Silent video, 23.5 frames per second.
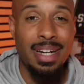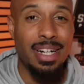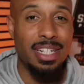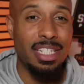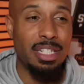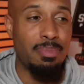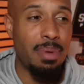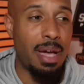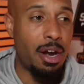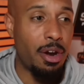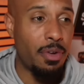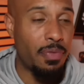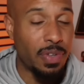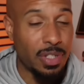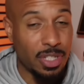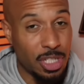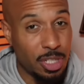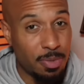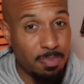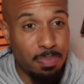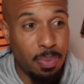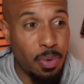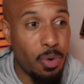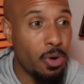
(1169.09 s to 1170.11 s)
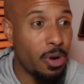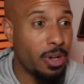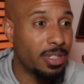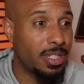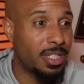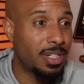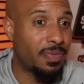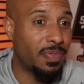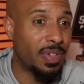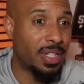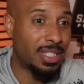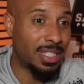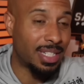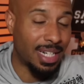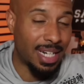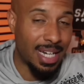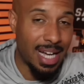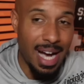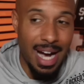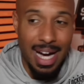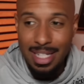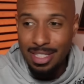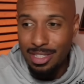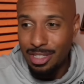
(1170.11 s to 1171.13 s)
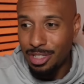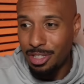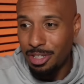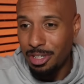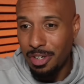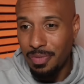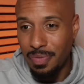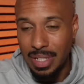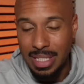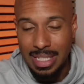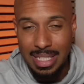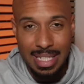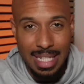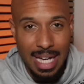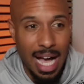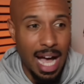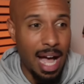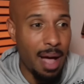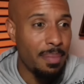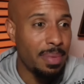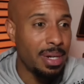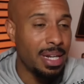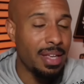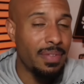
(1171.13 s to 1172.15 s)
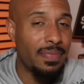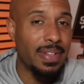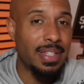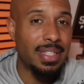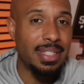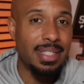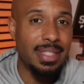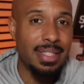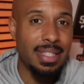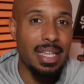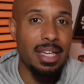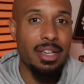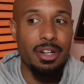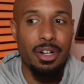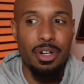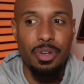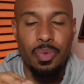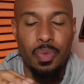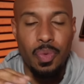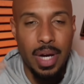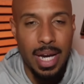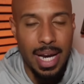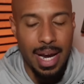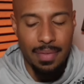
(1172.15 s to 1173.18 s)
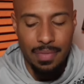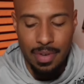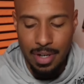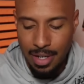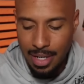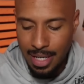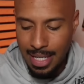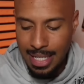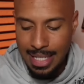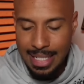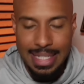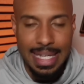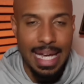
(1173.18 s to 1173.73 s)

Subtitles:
Doesn't matter if it's sports, if it's a concert, if it's comedy, if it's theater, whatever.